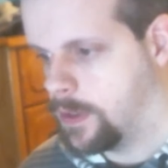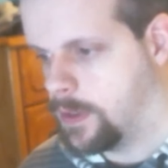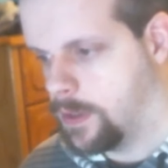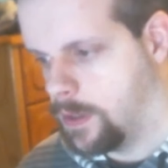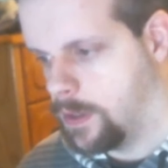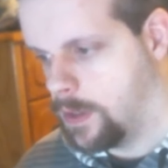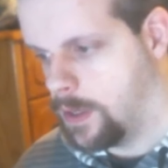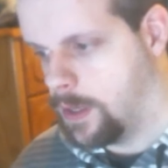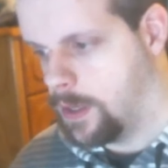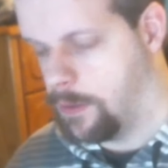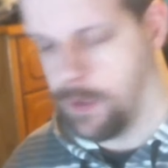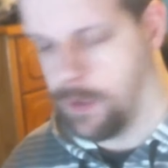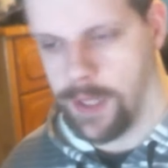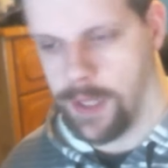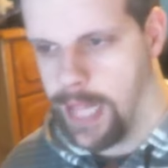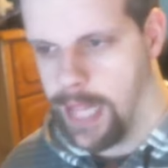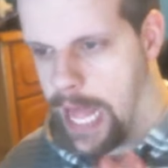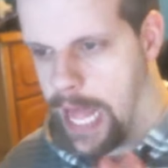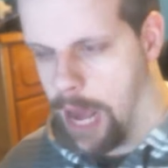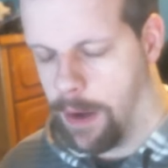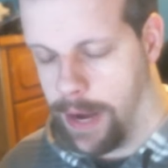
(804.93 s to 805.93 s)
it was a
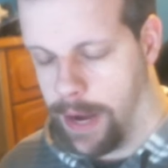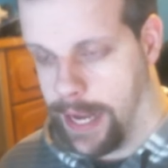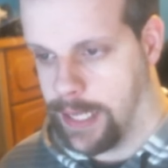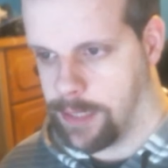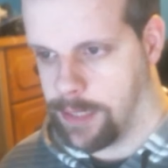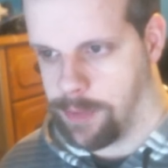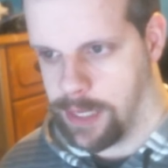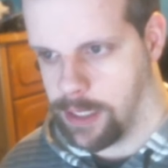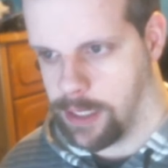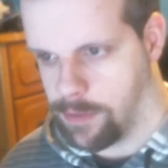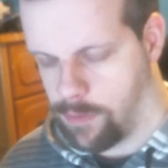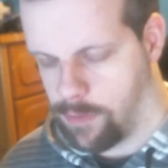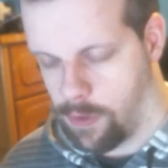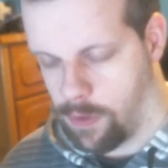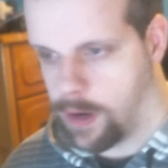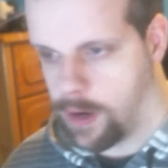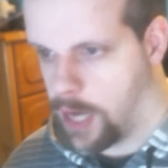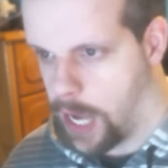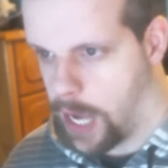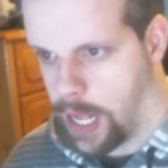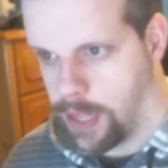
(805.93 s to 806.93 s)
loud ass PS4.
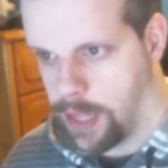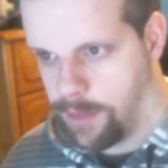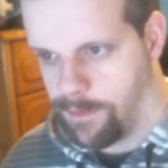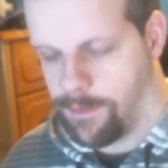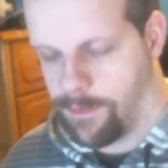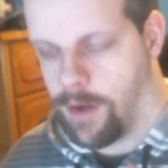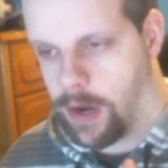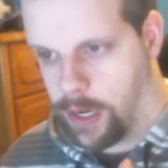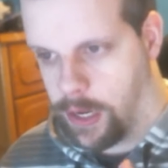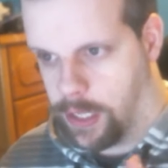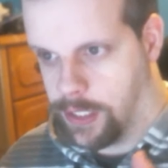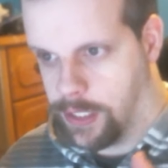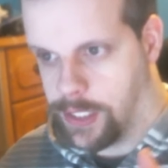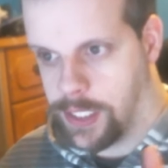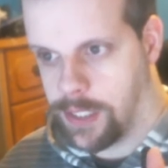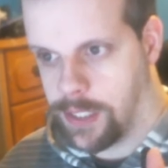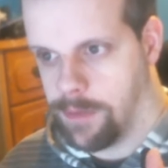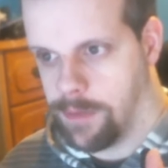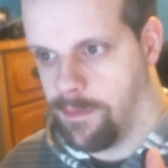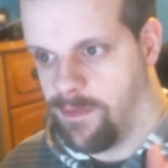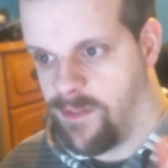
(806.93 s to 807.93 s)
God, the fucking
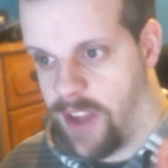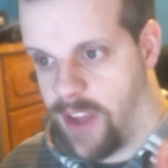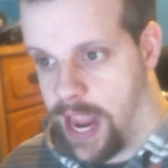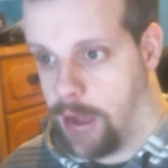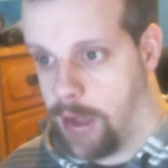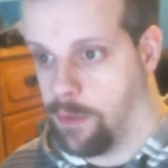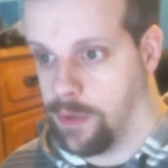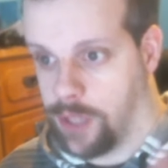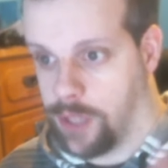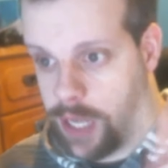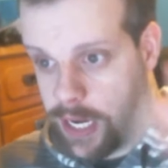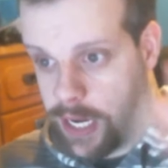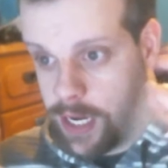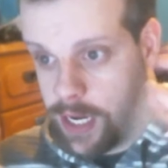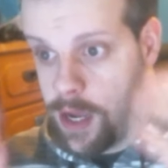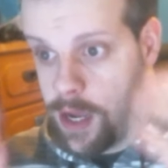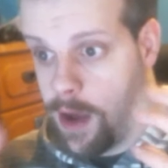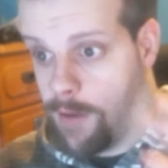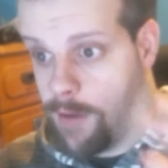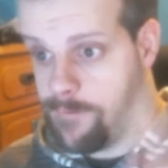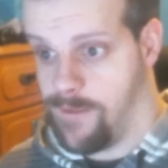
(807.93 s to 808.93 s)
fan was like
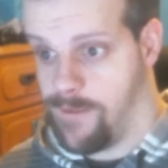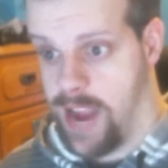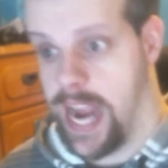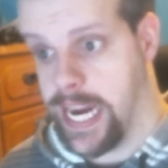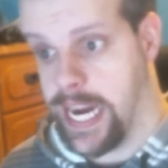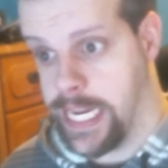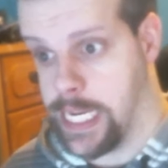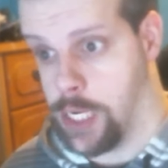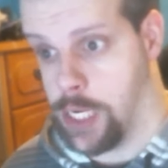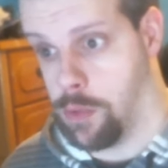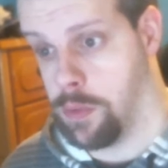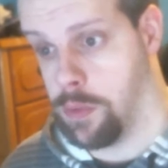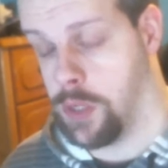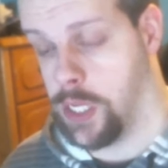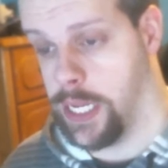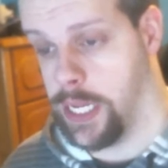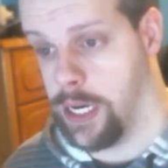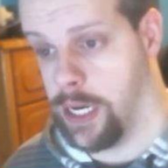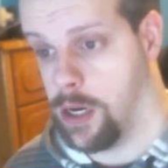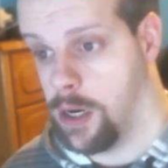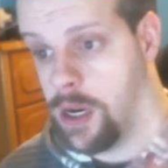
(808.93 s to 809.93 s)
a vacuum
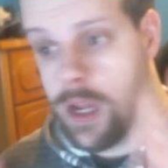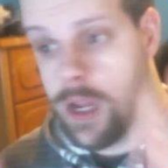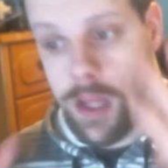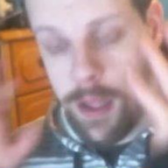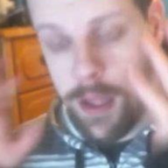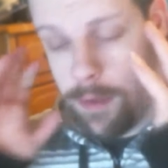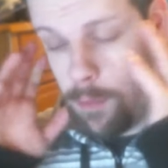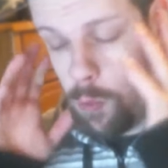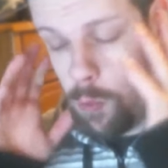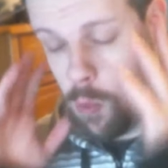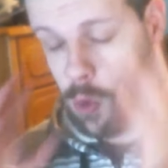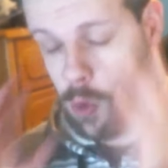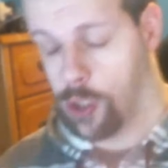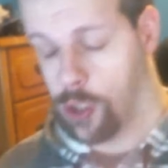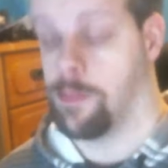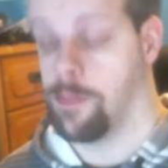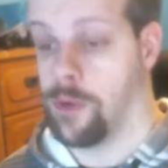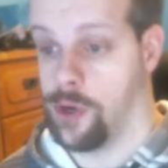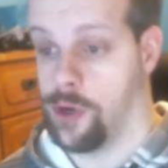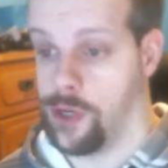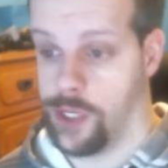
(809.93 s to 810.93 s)
cleaner. Worst
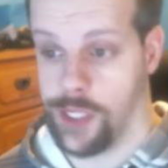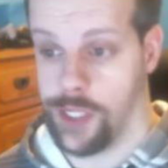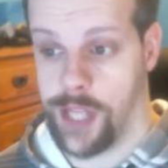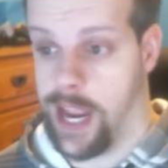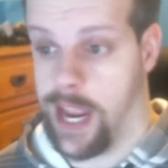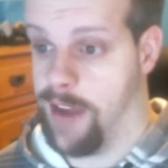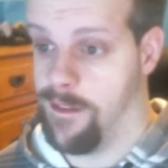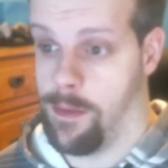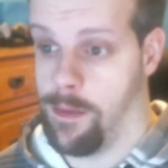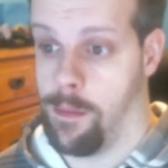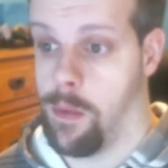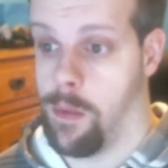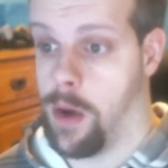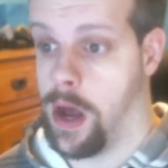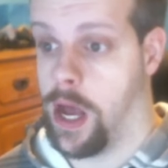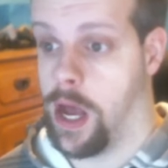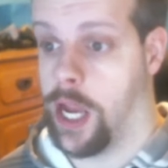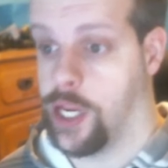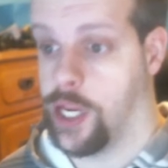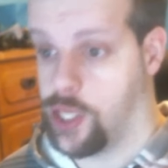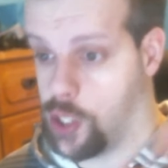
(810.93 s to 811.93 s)
purchase I ever bought.
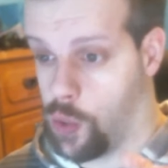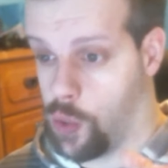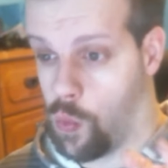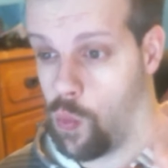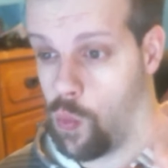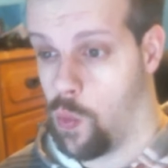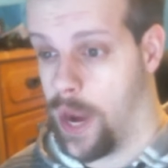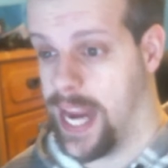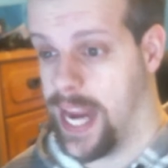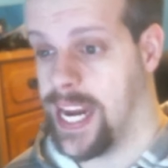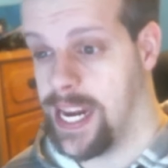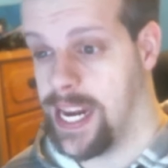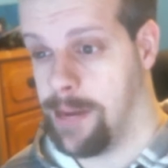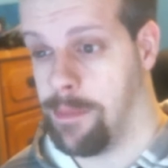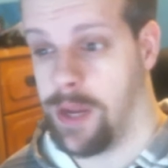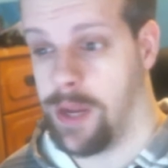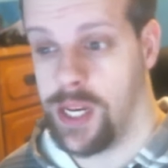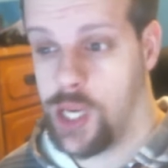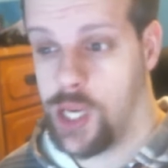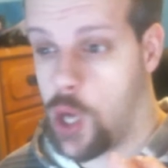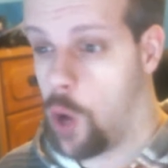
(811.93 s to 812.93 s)
I should have waited, but
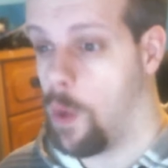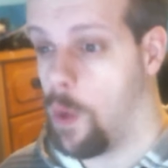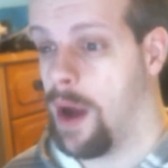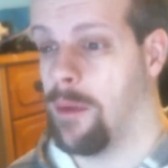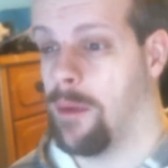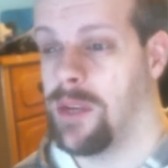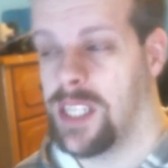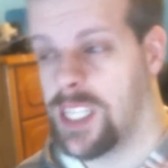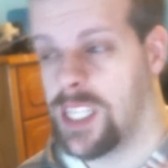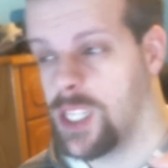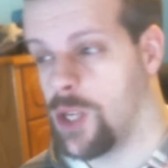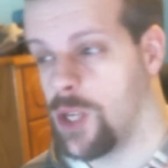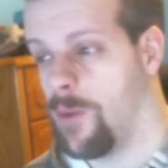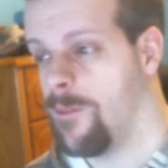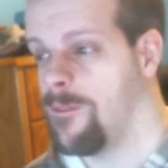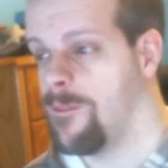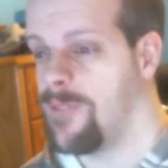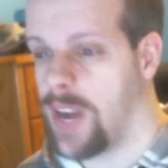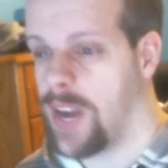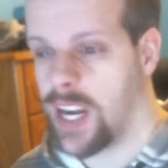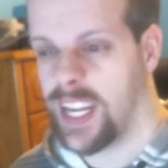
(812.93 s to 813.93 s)
no, I was so
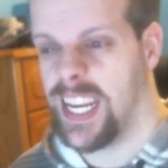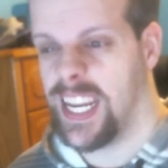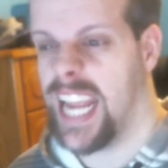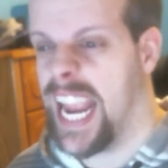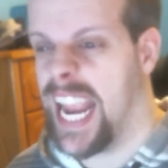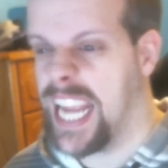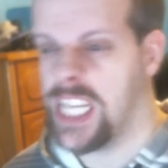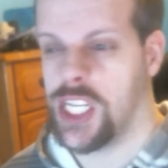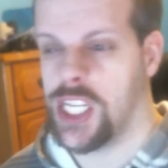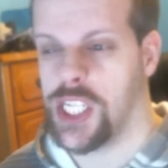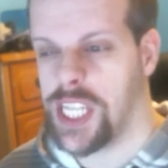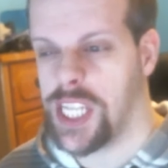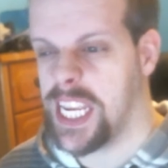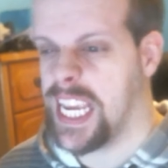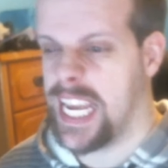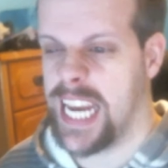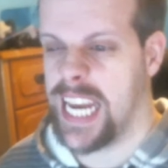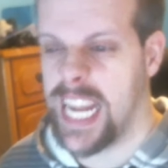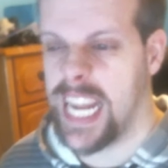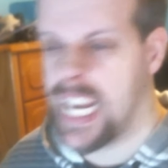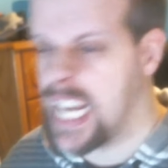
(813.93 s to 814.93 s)
fucking anxious to get
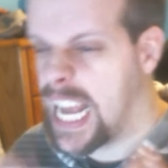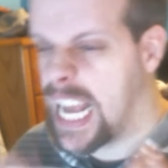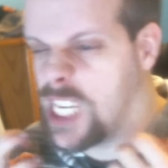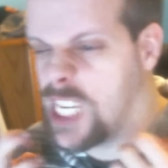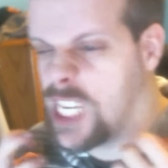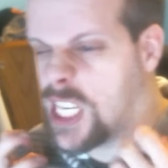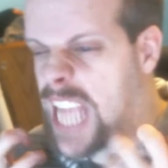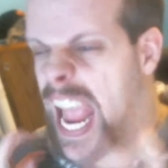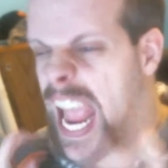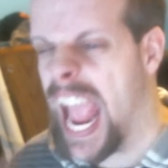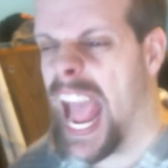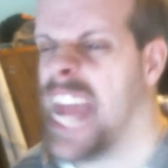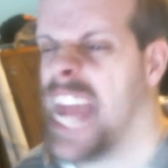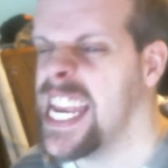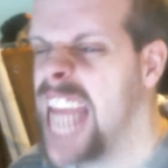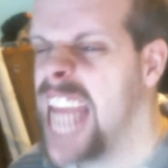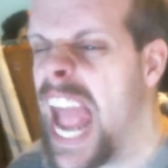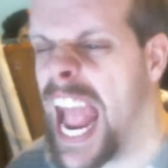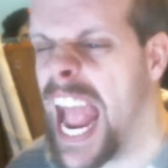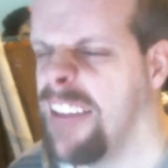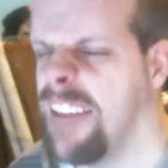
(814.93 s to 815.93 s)
it, and I just had to
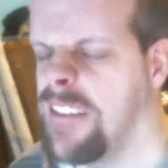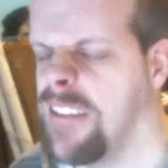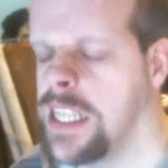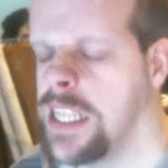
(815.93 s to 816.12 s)
have it.